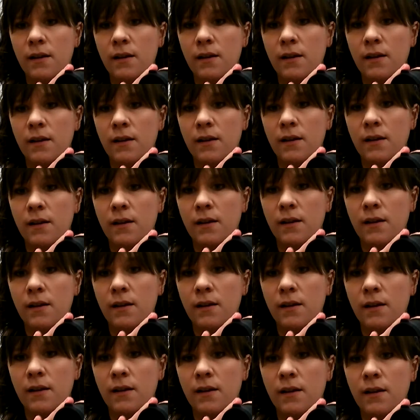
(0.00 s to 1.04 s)
of
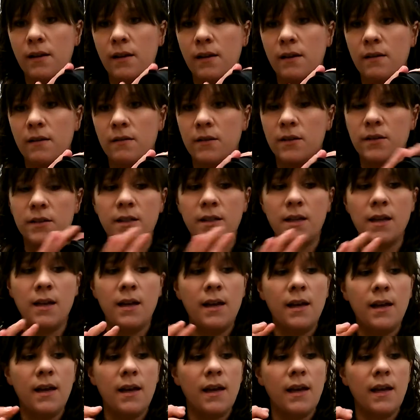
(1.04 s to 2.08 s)
these binoculars,
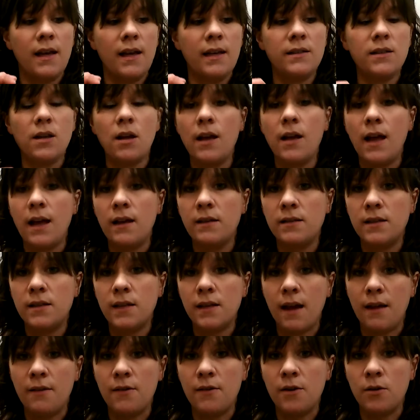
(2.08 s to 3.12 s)
it's all held
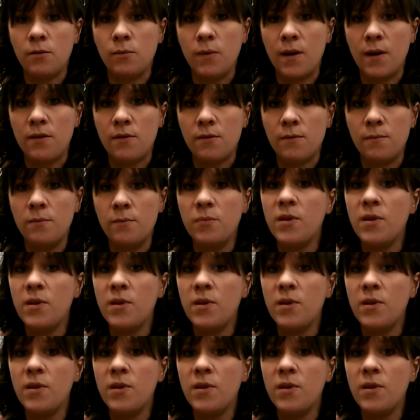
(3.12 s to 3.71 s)
together with